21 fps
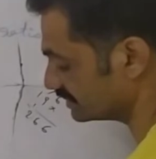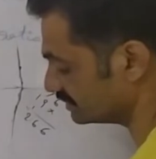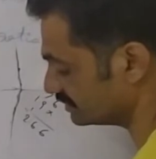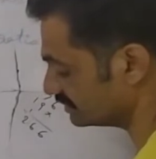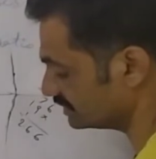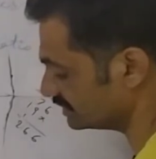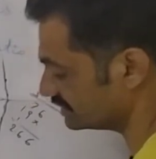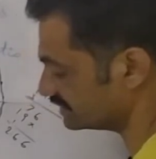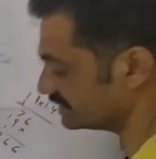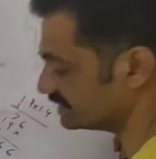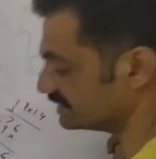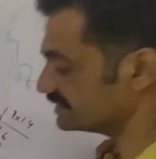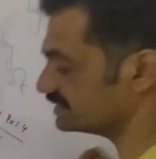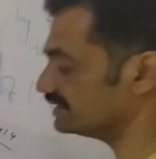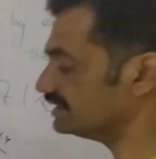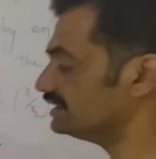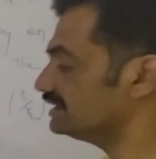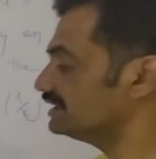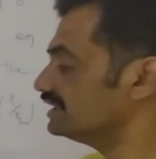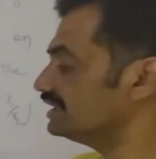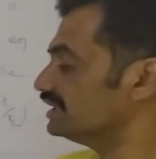So this is
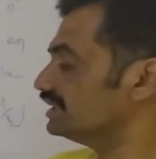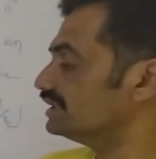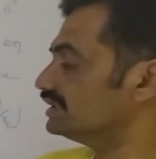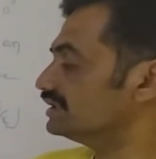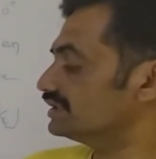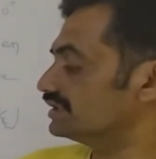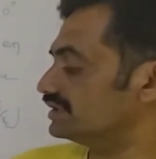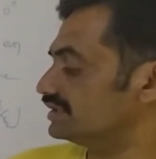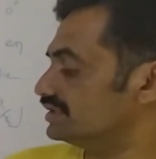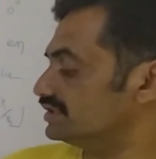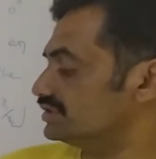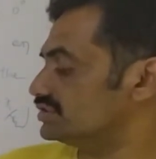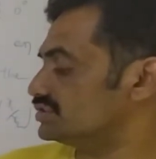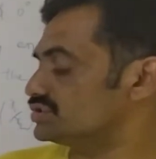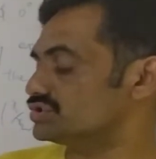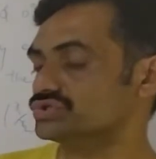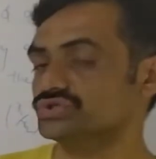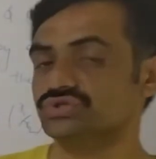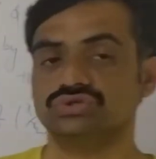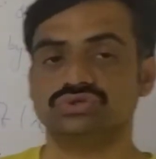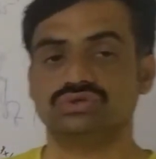the
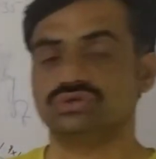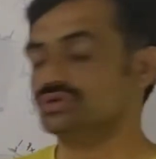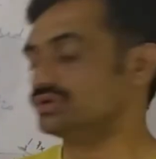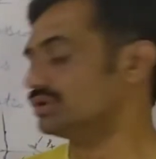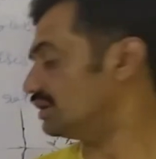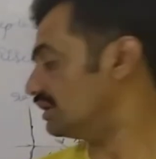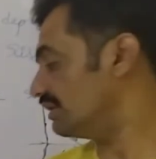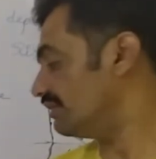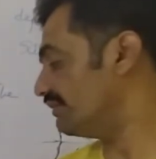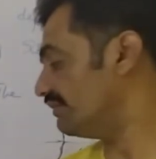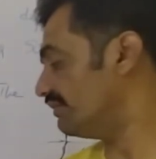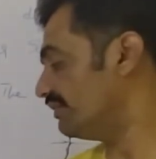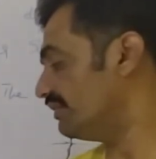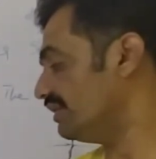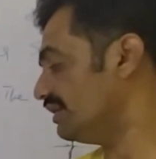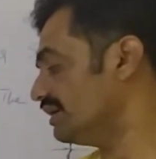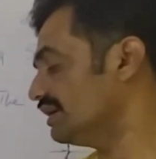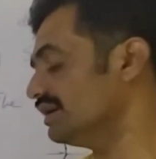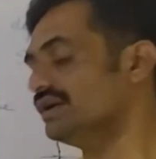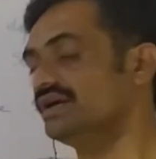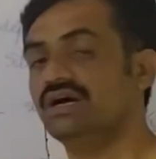ratio of
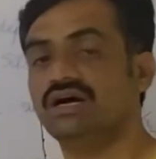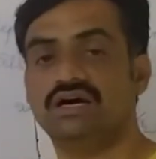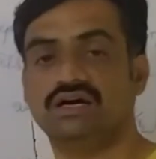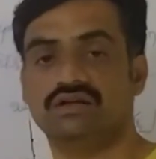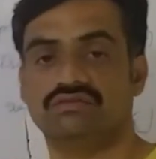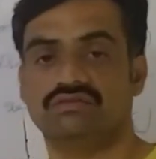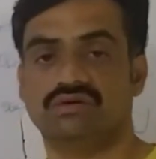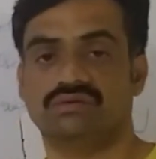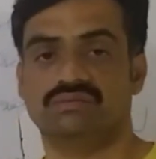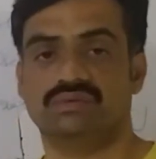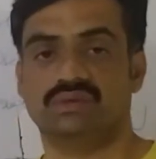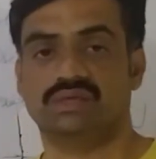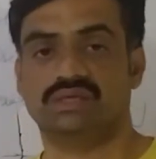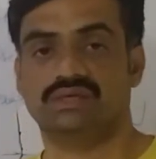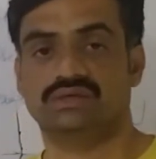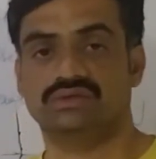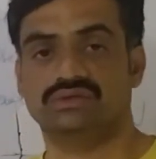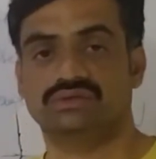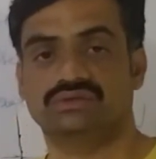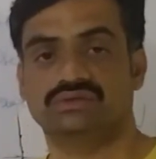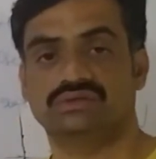R1
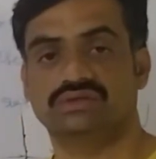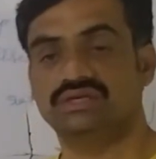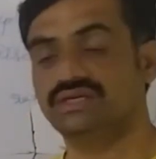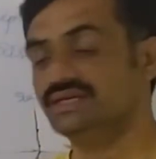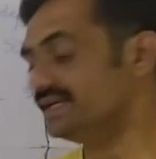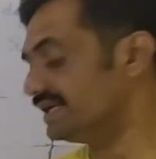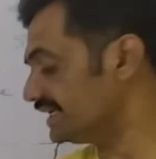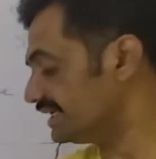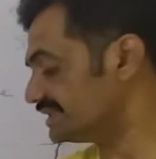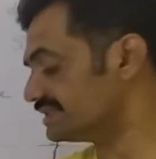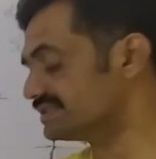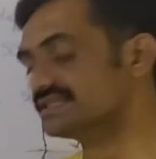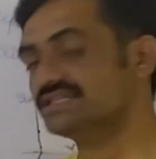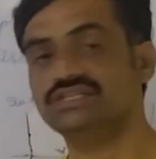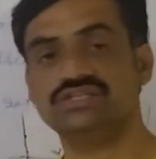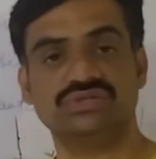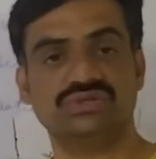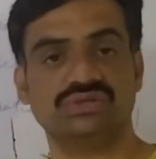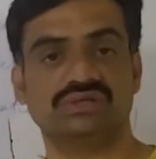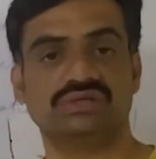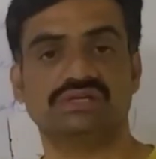by R2. Take a
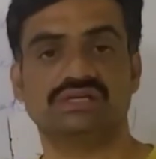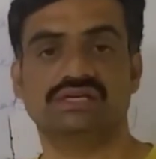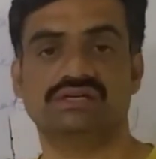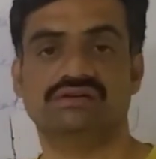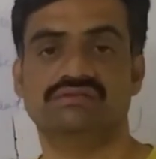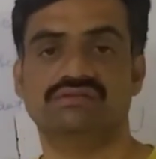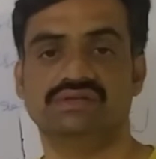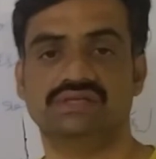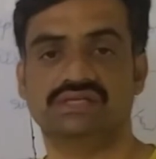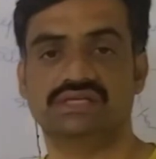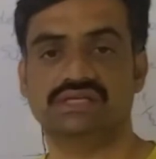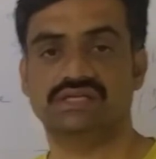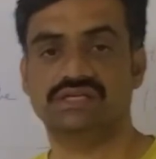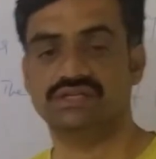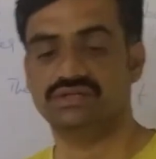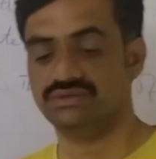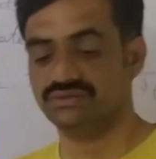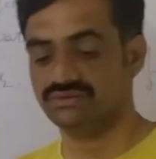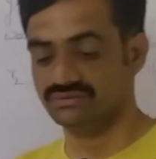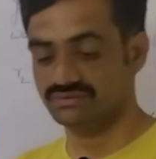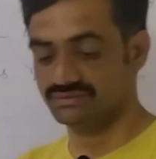screenshot. We'll
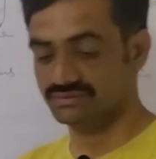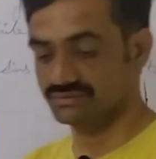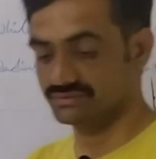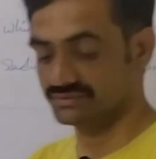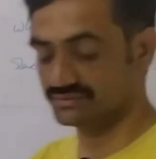continue.